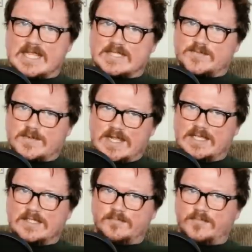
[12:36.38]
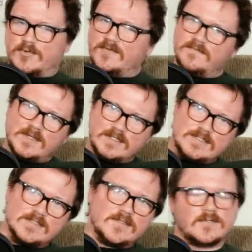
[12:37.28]
That's right, your boy
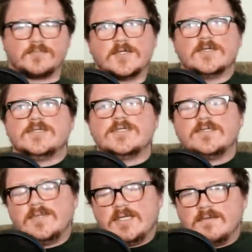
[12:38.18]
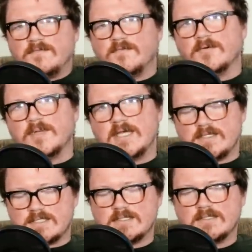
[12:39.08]
finally took the plunge into medium
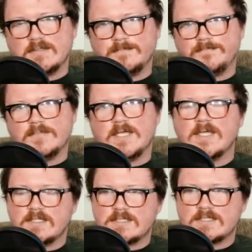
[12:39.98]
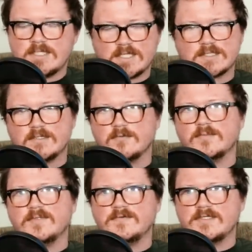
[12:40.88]
format. And yes, there
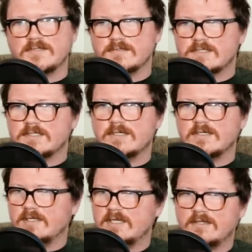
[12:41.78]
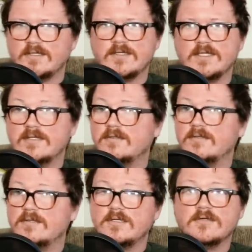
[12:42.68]
will be videos on that thing
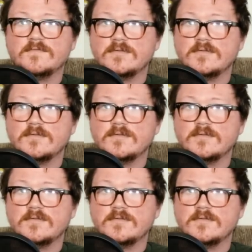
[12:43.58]
in the near